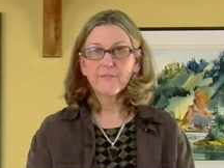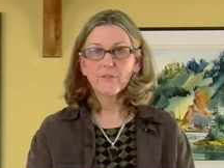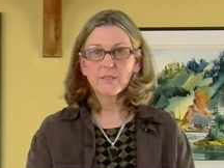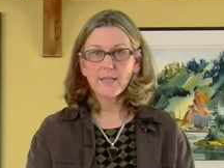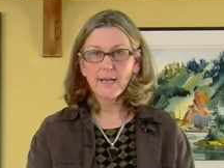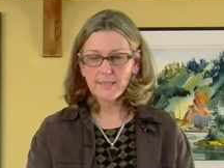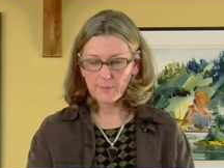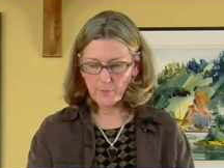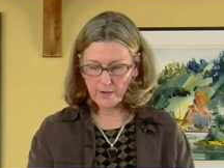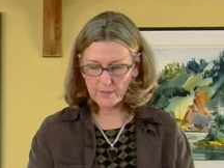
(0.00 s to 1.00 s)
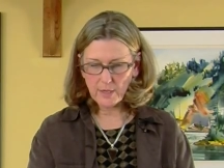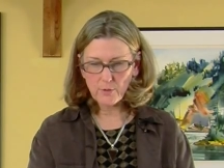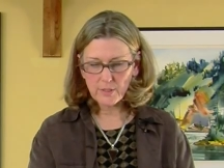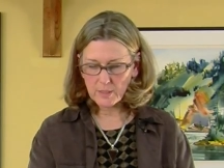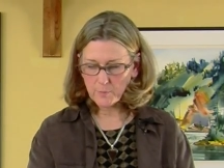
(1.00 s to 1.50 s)
different size sprayers. I
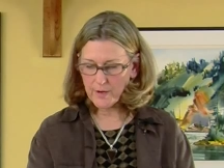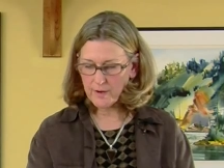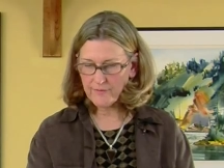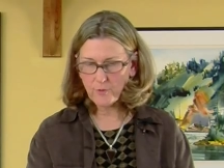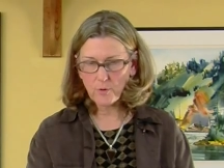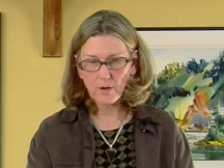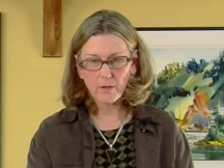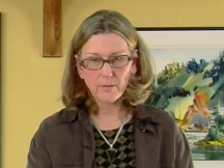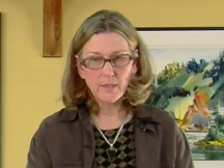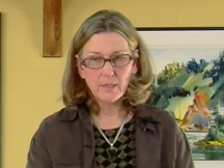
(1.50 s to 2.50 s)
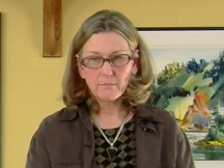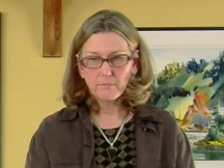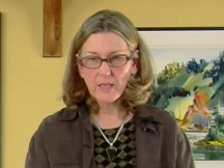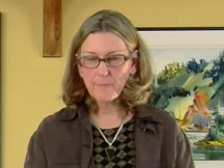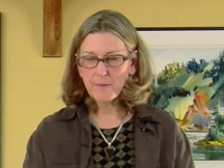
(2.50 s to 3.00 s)
use a sprayer for
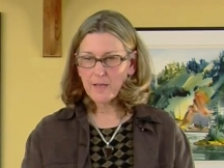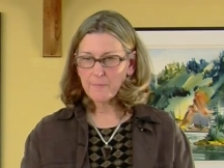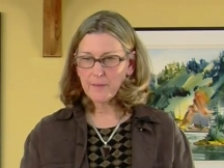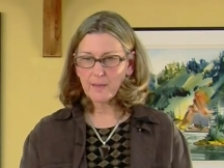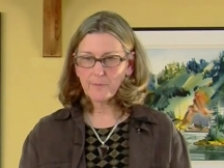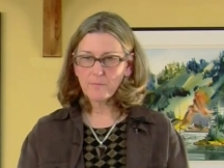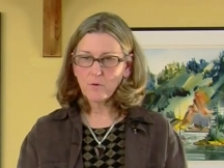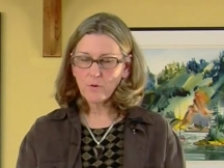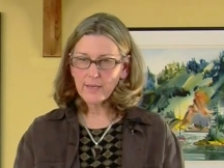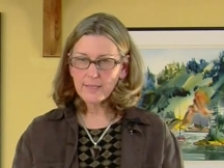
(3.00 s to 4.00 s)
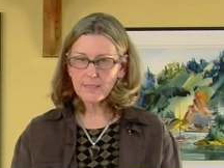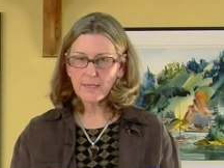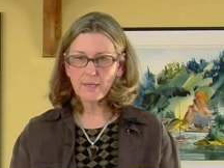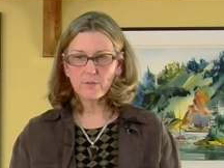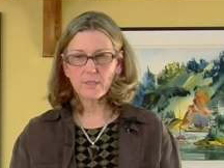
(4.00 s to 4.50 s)
keeping my paper moist.
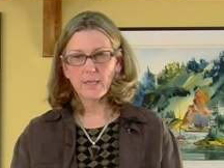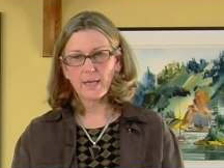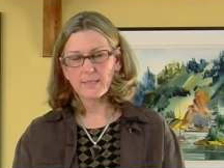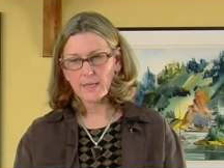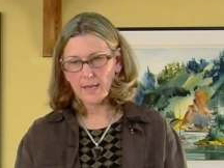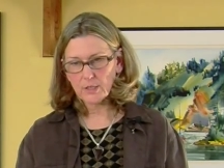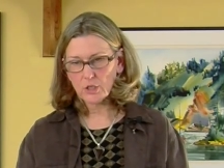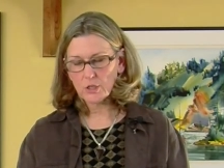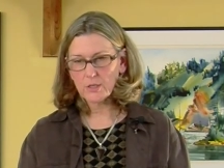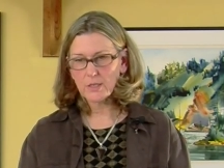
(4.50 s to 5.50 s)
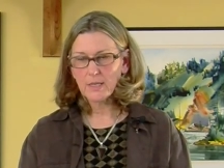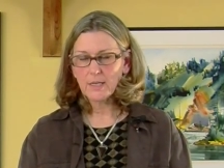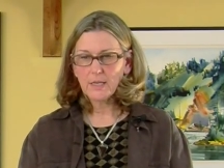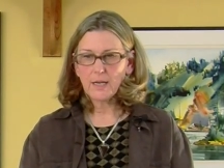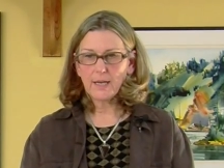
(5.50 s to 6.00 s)
I use it to add texture.
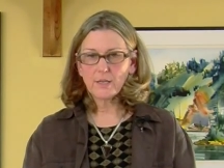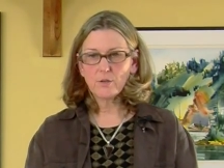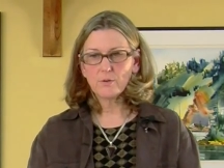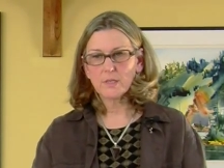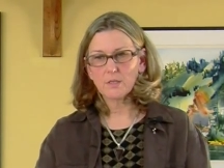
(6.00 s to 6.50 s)
I use